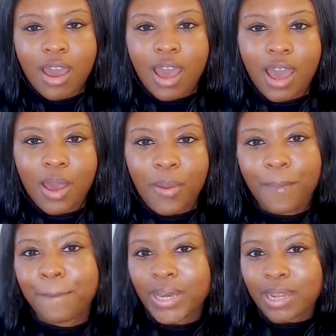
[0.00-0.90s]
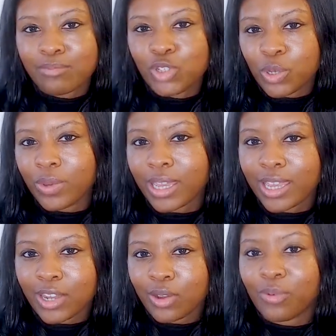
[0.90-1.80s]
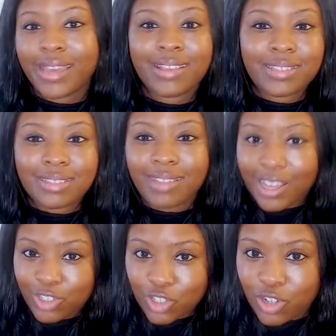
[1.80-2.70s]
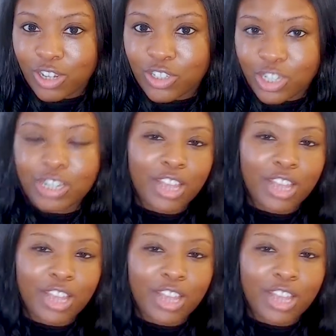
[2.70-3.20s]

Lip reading: but I'm doing it in a way that's less structured,